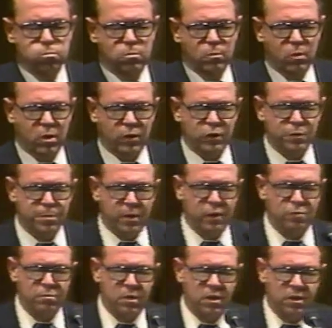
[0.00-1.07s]
what a
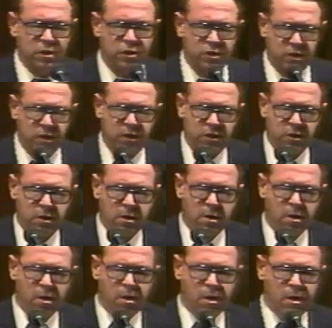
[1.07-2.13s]
responsibility this is.
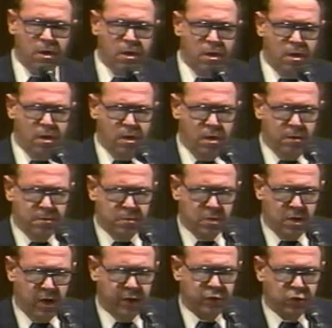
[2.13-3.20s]

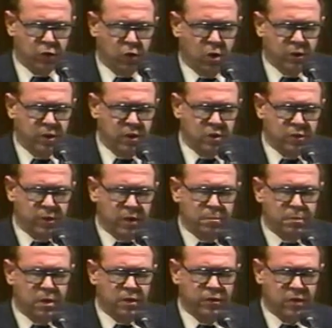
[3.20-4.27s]
After all, these
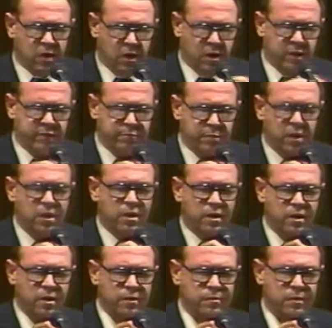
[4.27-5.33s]
great men of God have been
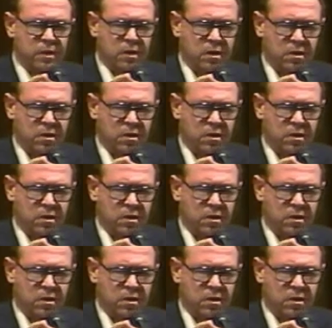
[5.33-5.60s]
here.